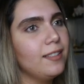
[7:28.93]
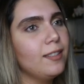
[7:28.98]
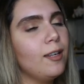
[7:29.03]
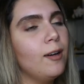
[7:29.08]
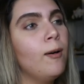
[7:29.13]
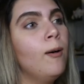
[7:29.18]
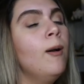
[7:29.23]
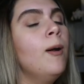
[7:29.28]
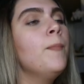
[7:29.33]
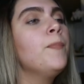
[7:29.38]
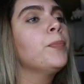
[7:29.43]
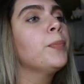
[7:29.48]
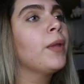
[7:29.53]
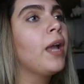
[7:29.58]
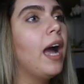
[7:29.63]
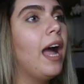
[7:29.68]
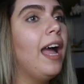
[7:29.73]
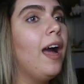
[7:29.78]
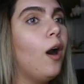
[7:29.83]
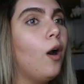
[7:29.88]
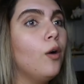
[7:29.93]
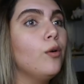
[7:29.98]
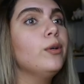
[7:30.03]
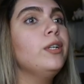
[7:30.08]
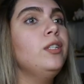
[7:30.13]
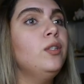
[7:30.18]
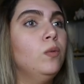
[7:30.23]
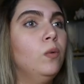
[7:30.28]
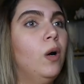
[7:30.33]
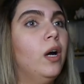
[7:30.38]
So I
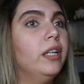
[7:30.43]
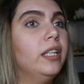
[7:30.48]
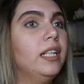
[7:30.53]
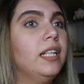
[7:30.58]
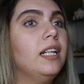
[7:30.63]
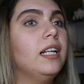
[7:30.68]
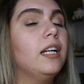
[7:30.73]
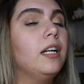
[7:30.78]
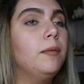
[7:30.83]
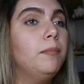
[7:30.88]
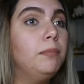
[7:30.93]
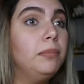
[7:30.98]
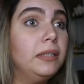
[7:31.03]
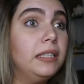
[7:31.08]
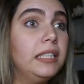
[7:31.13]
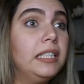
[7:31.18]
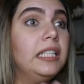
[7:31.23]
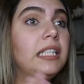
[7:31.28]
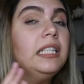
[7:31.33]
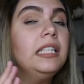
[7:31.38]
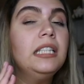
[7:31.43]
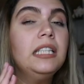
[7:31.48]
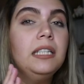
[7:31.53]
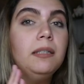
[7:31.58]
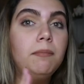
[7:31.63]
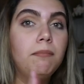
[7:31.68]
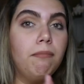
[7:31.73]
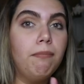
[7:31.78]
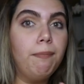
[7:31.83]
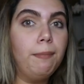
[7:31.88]
always wanted a
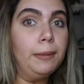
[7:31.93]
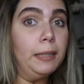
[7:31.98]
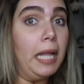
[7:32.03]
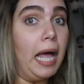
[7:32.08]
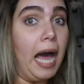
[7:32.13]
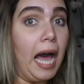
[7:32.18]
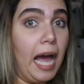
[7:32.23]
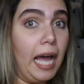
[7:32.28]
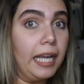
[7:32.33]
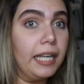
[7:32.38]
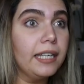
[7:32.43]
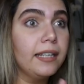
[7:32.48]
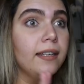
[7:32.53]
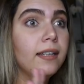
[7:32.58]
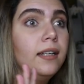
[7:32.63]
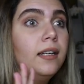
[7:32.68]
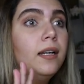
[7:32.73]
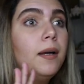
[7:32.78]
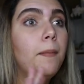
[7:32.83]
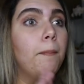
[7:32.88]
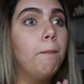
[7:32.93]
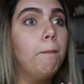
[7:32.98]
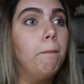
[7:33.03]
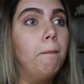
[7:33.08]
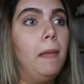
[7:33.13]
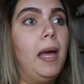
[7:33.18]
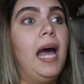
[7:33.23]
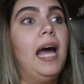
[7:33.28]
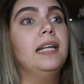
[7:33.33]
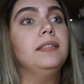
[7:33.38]
completely black,
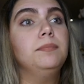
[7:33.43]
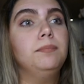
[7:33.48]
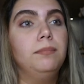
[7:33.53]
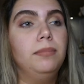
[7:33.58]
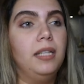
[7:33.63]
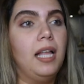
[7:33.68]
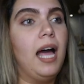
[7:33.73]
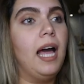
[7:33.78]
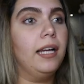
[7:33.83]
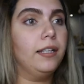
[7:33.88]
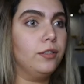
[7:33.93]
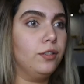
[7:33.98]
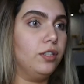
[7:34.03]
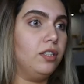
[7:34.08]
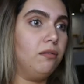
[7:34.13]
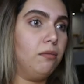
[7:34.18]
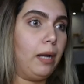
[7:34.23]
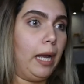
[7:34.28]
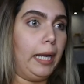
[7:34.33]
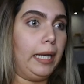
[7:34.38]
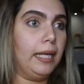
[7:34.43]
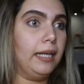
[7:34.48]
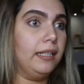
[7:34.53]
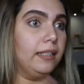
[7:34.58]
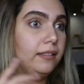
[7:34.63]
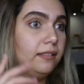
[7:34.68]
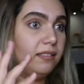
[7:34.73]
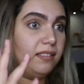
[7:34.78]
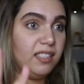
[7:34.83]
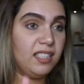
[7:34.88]
matte black G-Wagon.
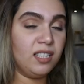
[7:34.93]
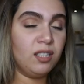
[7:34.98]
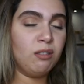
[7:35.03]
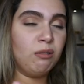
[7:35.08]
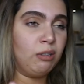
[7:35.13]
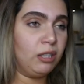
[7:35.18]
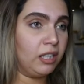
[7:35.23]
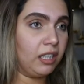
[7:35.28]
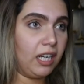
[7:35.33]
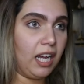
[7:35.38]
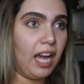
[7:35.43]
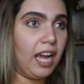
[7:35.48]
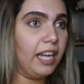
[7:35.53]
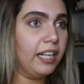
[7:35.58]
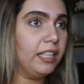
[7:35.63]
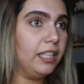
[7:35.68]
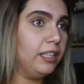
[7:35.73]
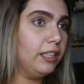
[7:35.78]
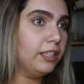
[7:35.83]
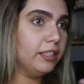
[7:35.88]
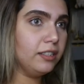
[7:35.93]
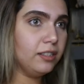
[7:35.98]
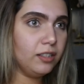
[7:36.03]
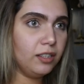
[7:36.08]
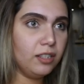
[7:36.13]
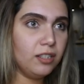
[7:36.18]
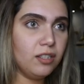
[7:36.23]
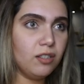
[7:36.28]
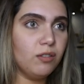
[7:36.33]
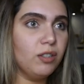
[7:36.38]
And this one kind of looks
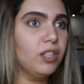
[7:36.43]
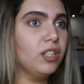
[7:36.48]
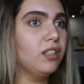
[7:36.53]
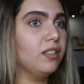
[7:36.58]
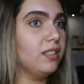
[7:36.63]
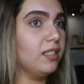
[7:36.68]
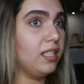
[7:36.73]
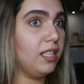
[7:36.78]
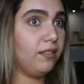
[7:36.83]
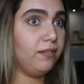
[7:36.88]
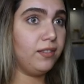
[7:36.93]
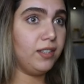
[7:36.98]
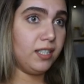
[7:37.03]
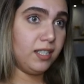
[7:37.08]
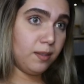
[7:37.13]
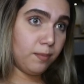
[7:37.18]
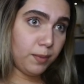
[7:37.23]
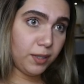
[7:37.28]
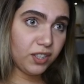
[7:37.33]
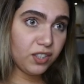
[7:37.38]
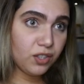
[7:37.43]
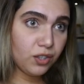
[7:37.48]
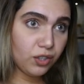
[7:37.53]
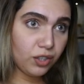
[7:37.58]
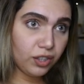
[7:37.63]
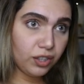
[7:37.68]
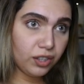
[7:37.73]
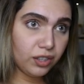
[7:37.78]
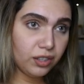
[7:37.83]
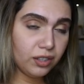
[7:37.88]
good. So we're going to save this
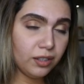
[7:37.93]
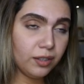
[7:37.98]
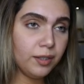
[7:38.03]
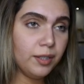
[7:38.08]
picture.